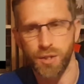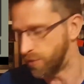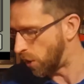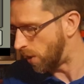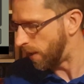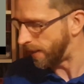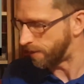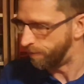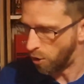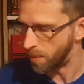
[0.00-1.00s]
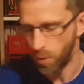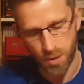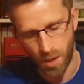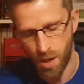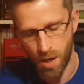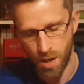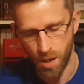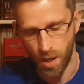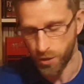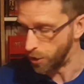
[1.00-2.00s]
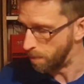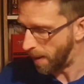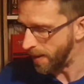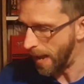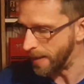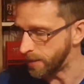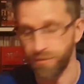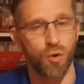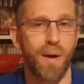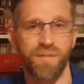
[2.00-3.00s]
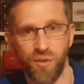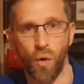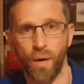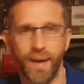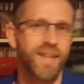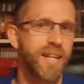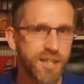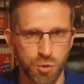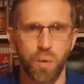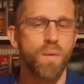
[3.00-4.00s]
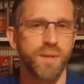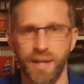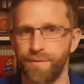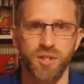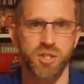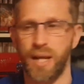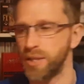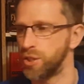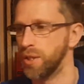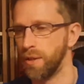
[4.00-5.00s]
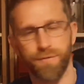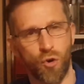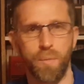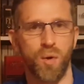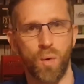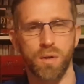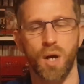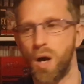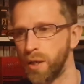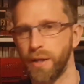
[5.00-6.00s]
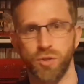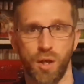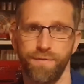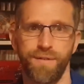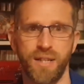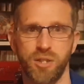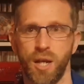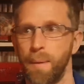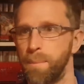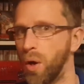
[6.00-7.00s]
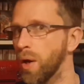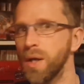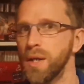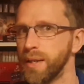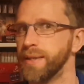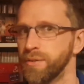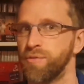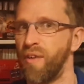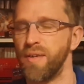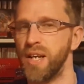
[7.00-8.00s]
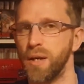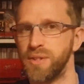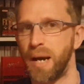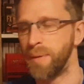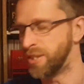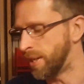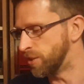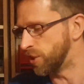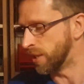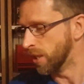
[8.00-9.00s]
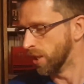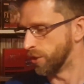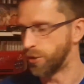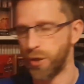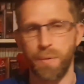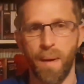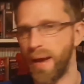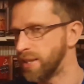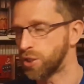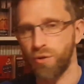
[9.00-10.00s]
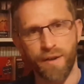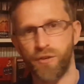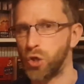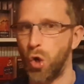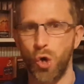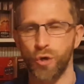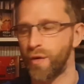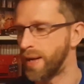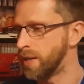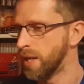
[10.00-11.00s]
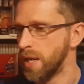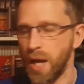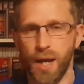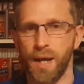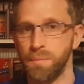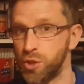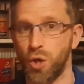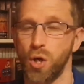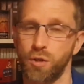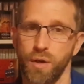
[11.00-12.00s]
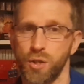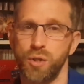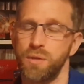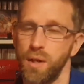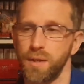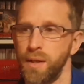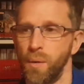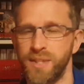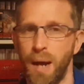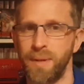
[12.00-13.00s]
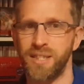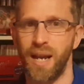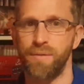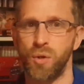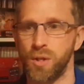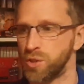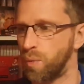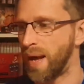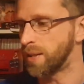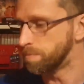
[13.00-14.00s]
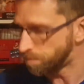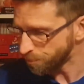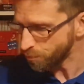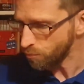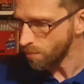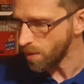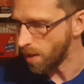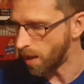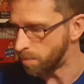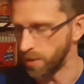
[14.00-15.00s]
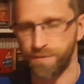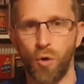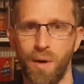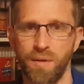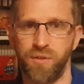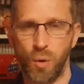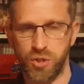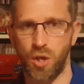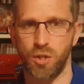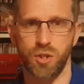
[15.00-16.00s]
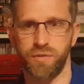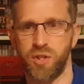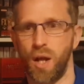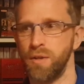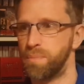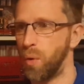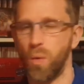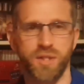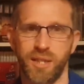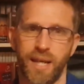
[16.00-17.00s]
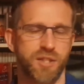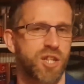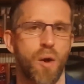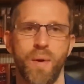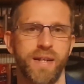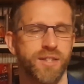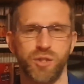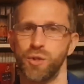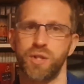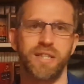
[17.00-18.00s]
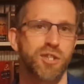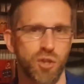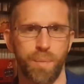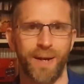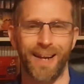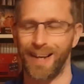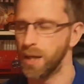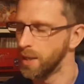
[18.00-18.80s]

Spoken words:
You've got like a Formula 1 car, a coupe, and a 4x4. Each one with different stats. You know, the Formula 1 car goes a lot faster, but it's very low damage energy. The coupe is great for cornering. It's got a good damage level as well. But the 4x4 starts off slow, but once it gets going, there's nothing stopping it.